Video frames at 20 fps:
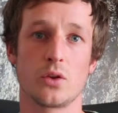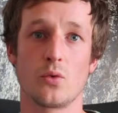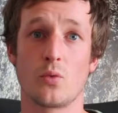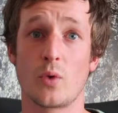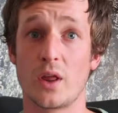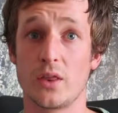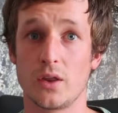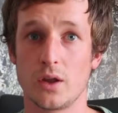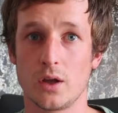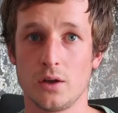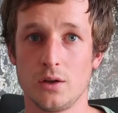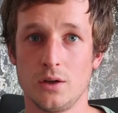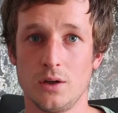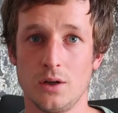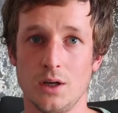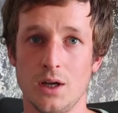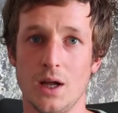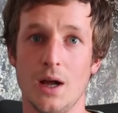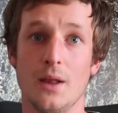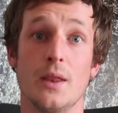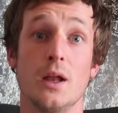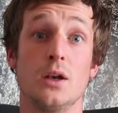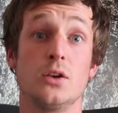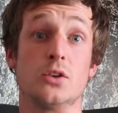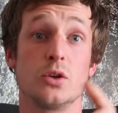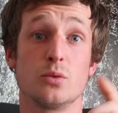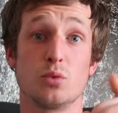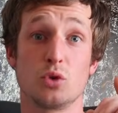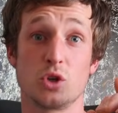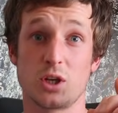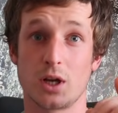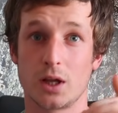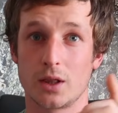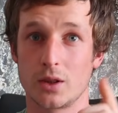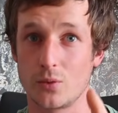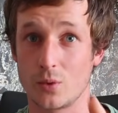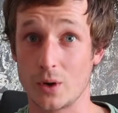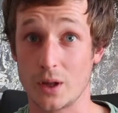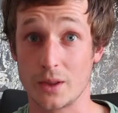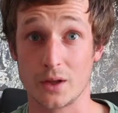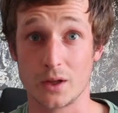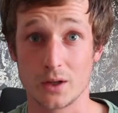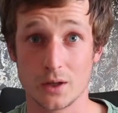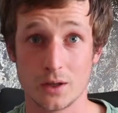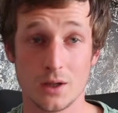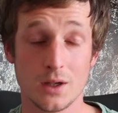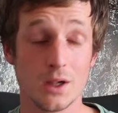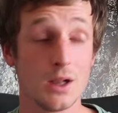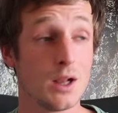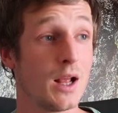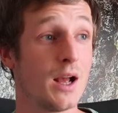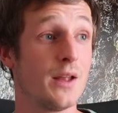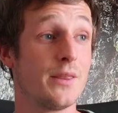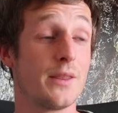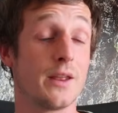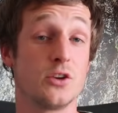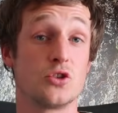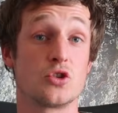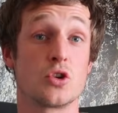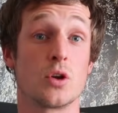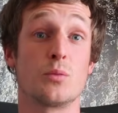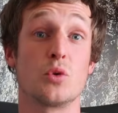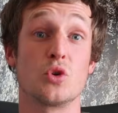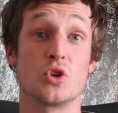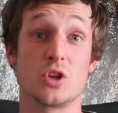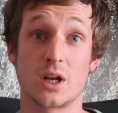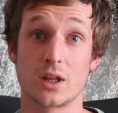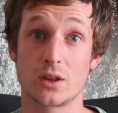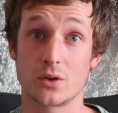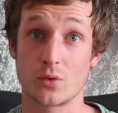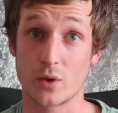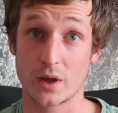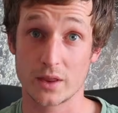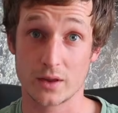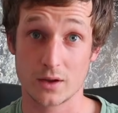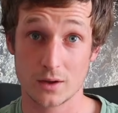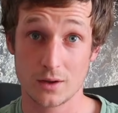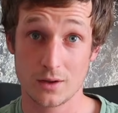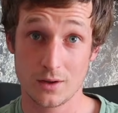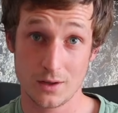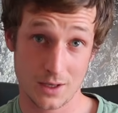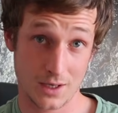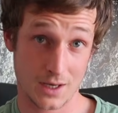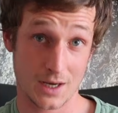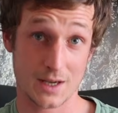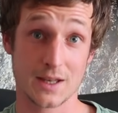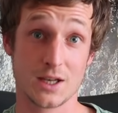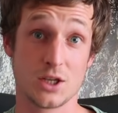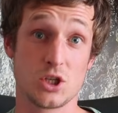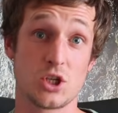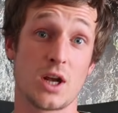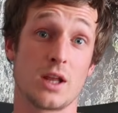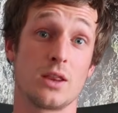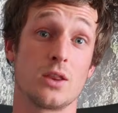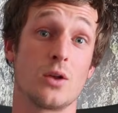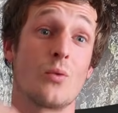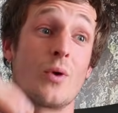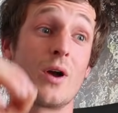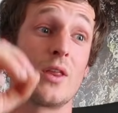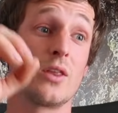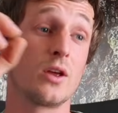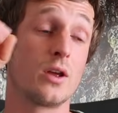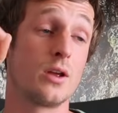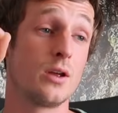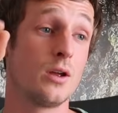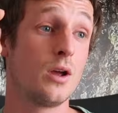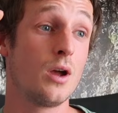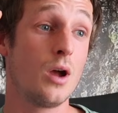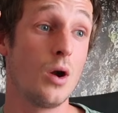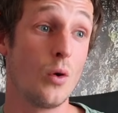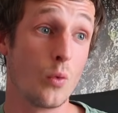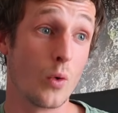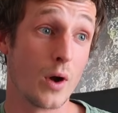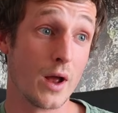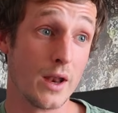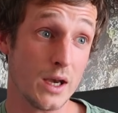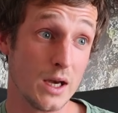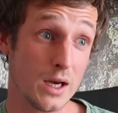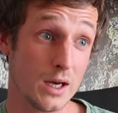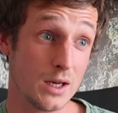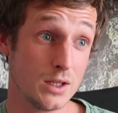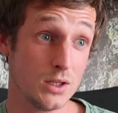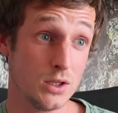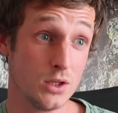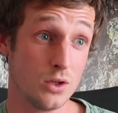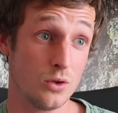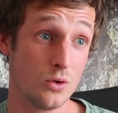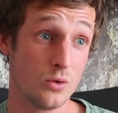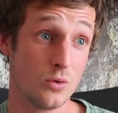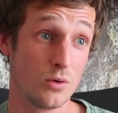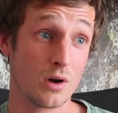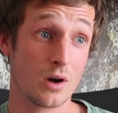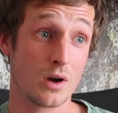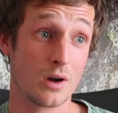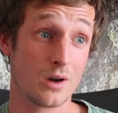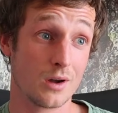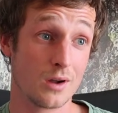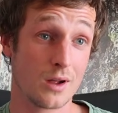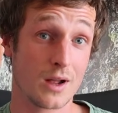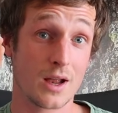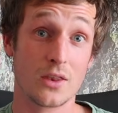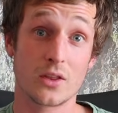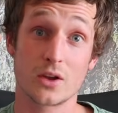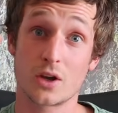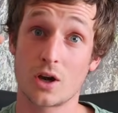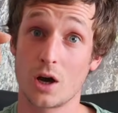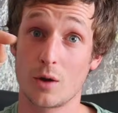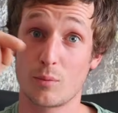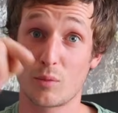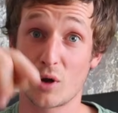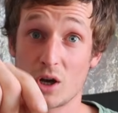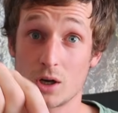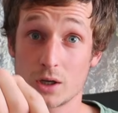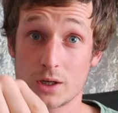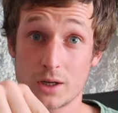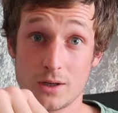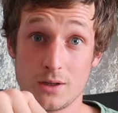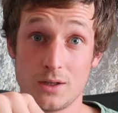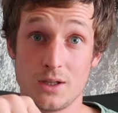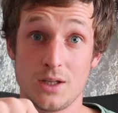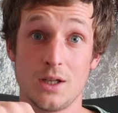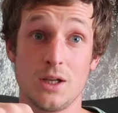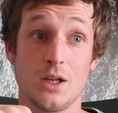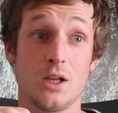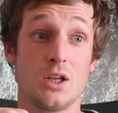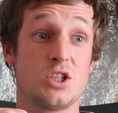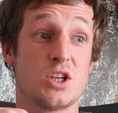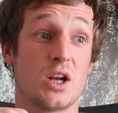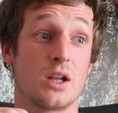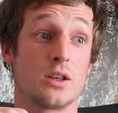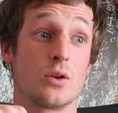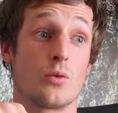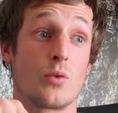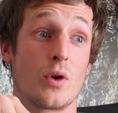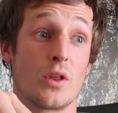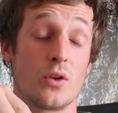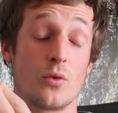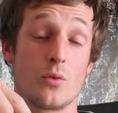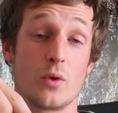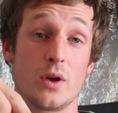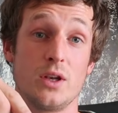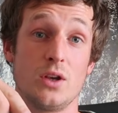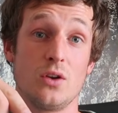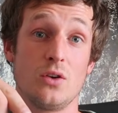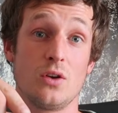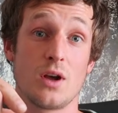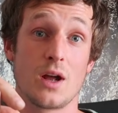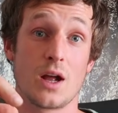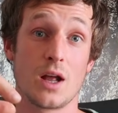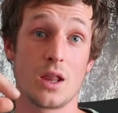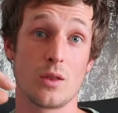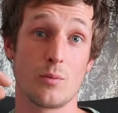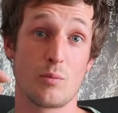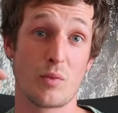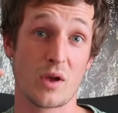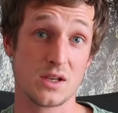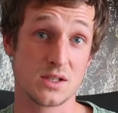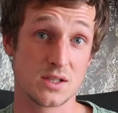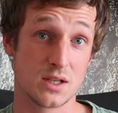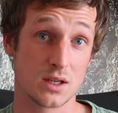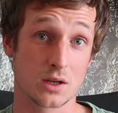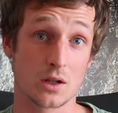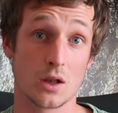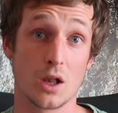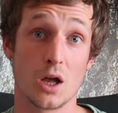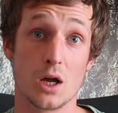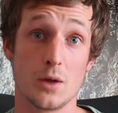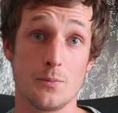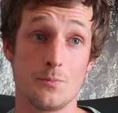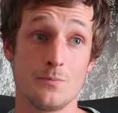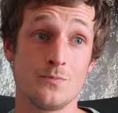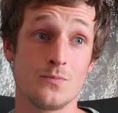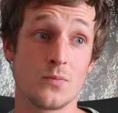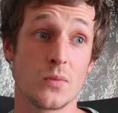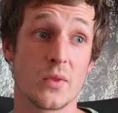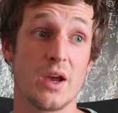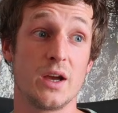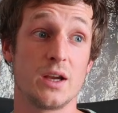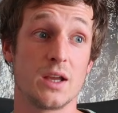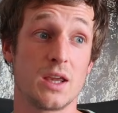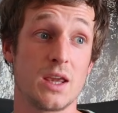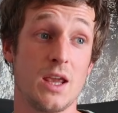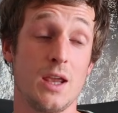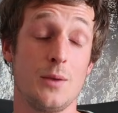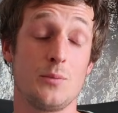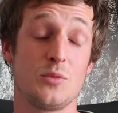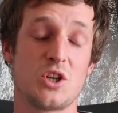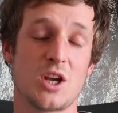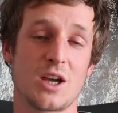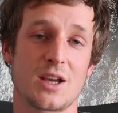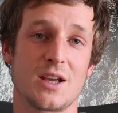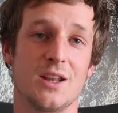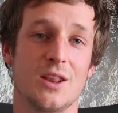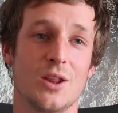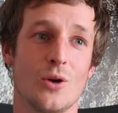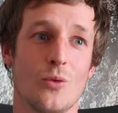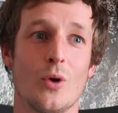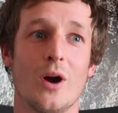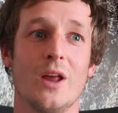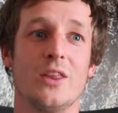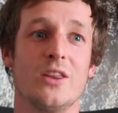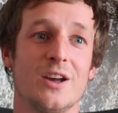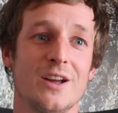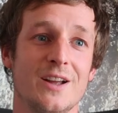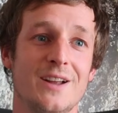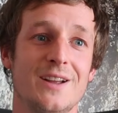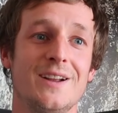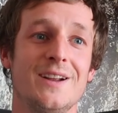the weather, and then double check the weather, and then triple check the weather, and then check the weather when you are at the car park, check the weather when you're at the base of the climb, and keep checking the weather